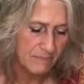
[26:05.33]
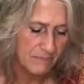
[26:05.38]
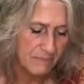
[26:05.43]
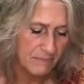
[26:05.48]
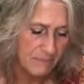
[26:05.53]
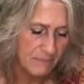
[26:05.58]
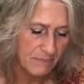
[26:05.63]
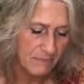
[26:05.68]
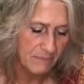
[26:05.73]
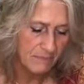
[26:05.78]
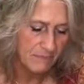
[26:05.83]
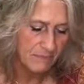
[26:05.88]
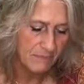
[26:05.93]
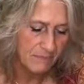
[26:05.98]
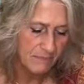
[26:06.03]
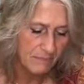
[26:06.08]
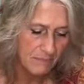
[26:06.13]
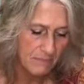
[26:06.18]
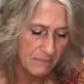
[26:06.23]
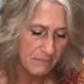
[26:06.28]

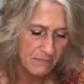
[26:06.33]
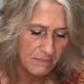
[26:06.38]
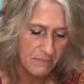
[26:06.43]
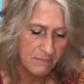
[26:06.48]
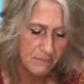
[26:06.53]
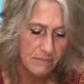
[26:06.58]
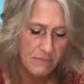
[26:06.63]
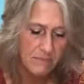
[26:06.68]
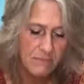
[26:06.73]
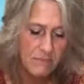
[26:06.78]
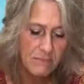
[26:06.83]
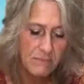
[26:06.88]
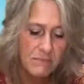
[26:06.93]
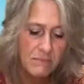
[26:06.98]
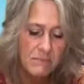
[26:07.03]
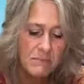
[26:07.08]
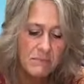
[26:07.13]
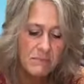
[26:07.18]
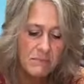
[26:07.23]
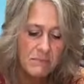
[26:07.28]

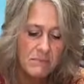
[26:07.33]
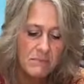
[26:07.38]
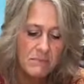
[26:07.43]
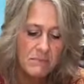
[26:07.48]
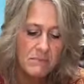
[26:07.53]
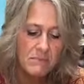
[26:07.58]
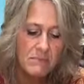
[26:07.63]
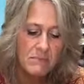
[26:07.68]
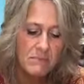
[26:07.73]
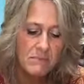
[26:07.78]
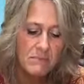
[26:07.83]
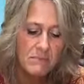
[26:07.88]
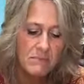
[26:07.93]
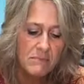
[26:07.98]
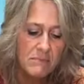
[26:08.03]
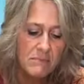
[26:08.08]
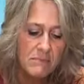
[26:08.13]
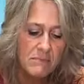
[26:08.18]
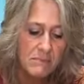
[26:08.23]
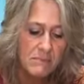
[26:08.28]

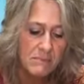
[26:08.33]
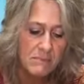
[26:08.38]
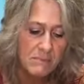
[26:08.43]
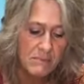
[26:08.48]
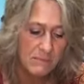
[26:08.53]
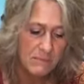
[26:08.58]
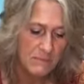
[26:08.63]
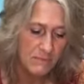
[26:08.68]
Nothing is said.